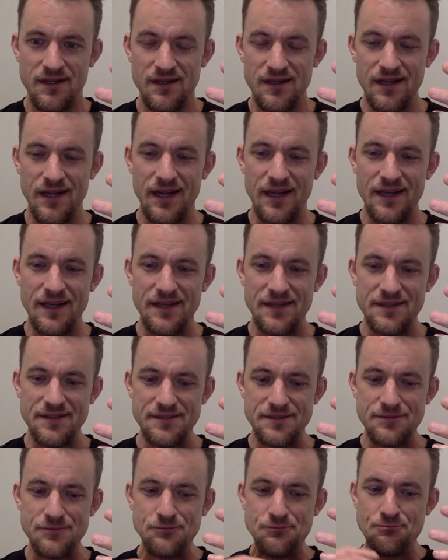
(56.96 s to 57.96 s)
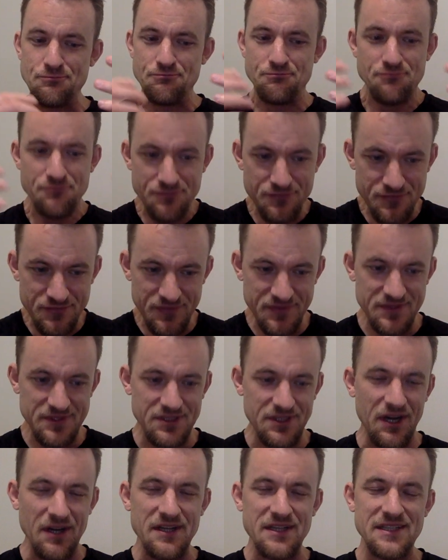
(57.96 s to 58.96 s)
And
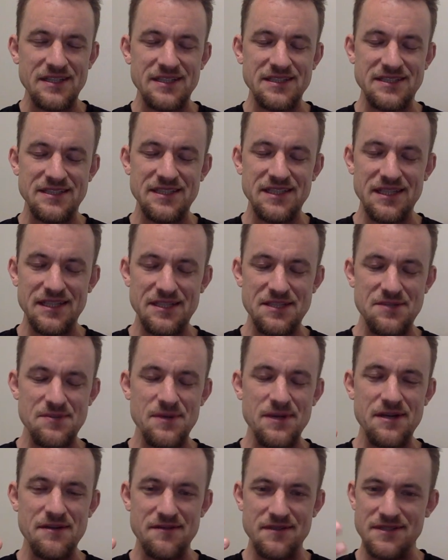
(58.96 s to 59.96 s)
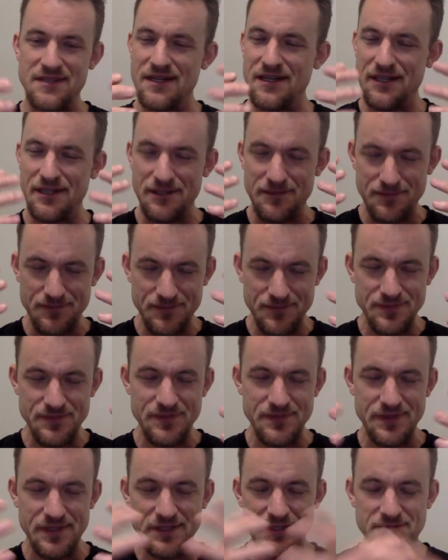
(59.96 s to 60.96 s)
starting to see it this way over time
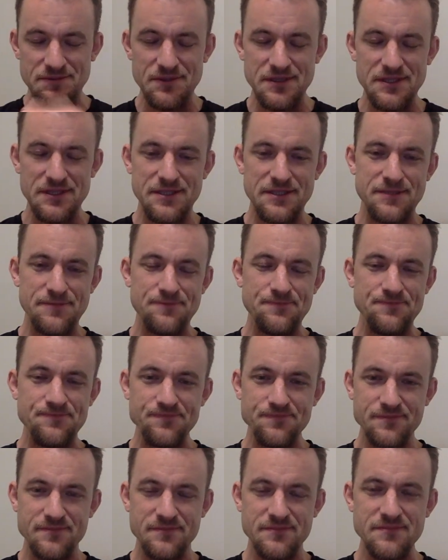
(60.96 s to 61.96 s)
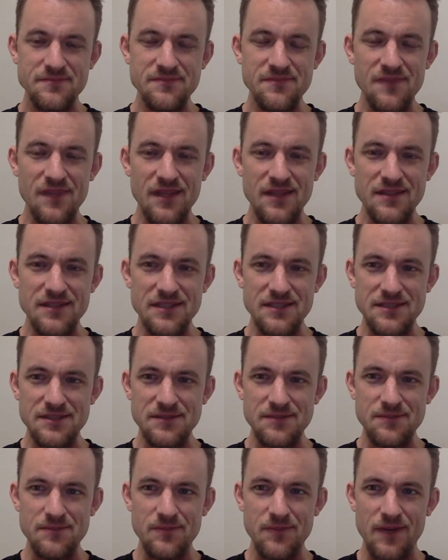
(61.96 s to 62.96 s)
has really
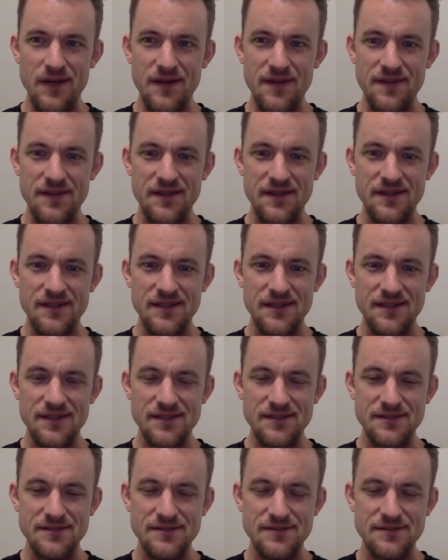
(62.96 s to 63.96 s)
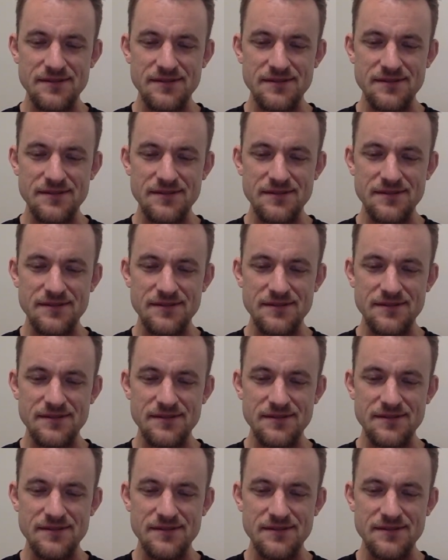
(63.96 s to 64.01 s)
just brought the